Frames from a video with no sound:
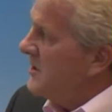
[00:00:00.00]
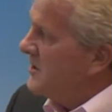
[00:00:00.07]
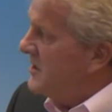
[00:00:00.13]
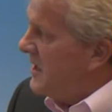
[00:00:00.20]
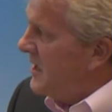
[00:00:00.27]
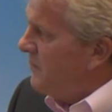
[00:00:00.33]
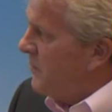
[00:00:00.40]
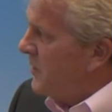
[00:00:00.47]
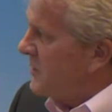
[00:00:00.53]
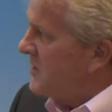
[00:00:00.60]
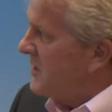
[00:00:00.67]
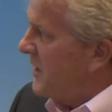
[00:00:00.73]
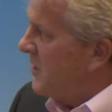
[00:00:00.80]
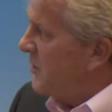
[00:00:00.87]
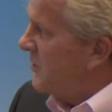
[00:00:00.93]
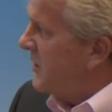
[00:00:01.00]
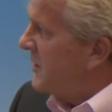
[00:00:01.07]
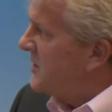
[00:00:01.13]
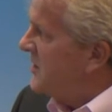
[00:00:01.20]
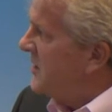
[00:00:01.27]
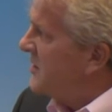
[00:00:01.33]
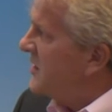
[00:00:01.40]
deeper zone that
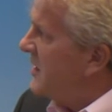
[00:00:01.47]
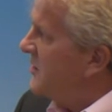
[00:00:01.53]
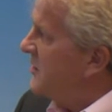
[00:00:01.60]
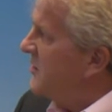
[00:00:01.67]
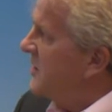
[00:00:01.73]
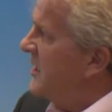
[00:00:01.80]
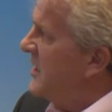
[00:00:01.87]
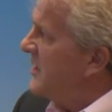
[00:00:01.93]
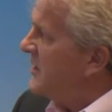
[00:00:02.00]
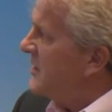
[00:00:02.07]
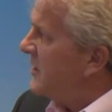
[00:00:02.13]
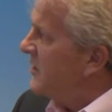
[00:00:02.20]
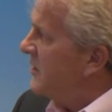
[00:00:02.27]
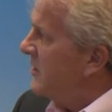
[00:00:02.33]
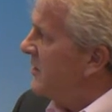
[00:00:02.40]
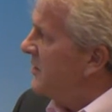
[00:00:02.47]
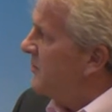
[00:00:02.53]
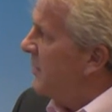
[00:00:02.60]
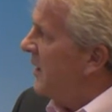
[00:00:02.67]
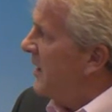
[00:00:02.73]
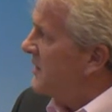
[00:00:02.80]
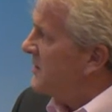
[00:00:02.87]
sits underneath the current
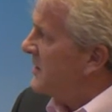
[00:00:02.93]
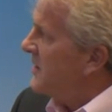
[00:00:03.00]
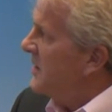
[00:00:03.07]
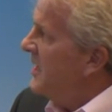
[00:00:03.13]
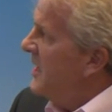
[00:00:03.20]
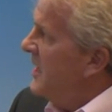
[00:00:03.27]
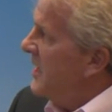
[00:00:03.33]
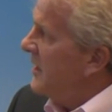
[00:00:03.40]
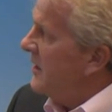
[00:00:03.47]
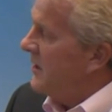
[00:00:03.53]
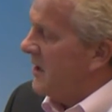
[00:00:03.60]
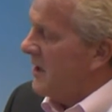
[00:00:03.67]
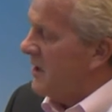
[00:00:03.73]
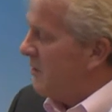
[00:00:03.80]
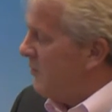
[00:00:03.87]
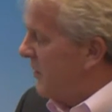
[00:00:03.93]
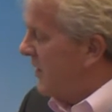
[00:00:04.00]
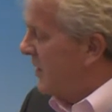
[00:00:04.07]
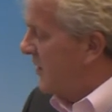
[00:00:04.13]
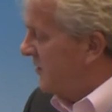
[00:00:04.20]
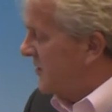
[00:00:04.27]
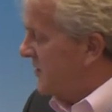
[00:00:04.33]
deposit in an area we
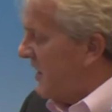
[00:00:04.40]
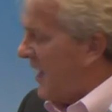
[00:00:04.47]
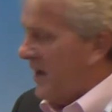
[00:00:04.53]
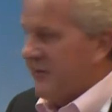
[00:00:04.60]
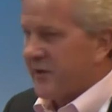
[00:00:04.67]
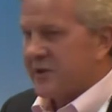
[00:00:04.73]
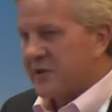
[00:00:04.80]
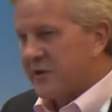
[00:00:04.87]
call Savage.